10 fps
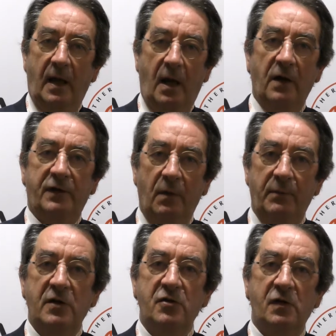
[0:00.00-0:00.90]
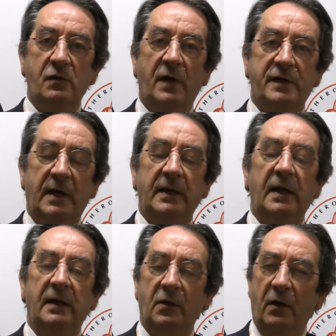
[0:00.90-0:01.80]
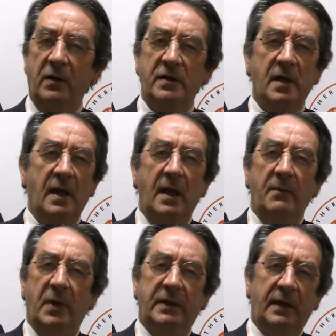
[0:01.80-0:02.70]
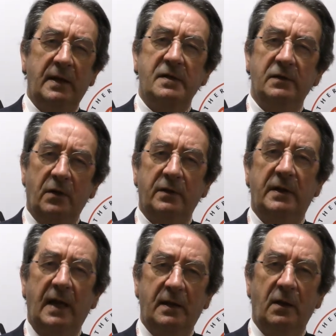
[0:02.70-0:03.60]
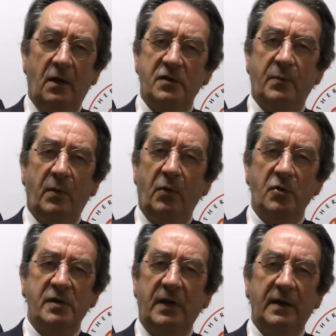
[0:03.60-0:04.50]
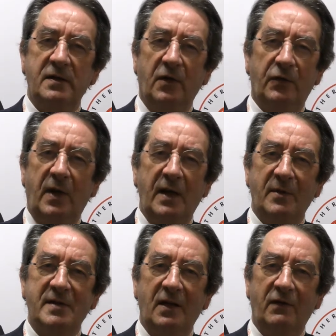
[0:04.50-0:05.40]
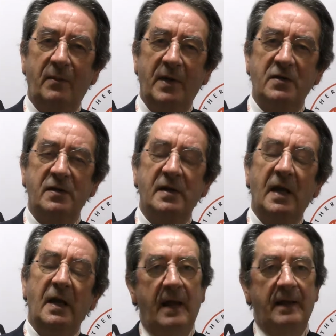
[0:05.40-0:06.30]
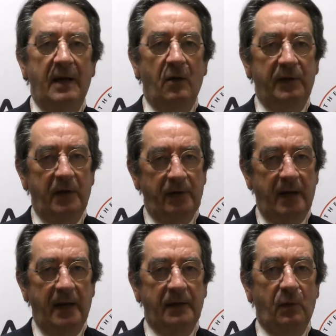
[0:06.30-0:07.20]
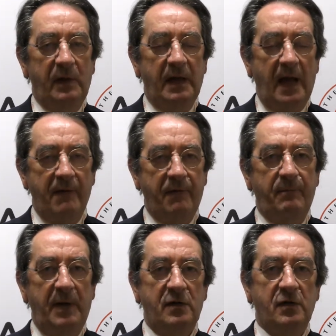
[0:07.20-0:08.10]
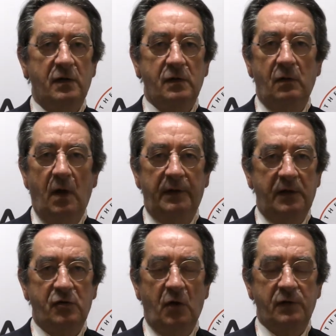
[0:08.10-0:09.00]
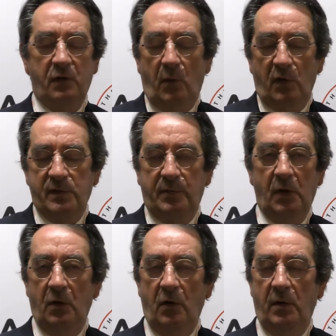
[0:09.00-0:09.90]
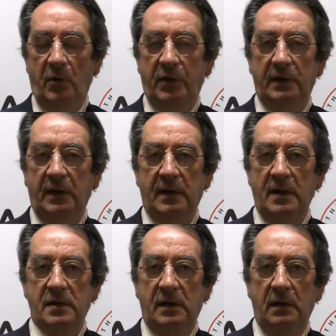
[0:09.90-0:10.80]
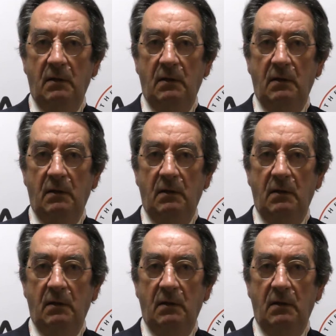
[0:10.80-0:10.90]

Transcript: are some patients who are statin intolerant, but that is not that large proportion, that is not 20% of our patients. And then on the other hand, we have patients who are discharged from hospital on a moderate intensity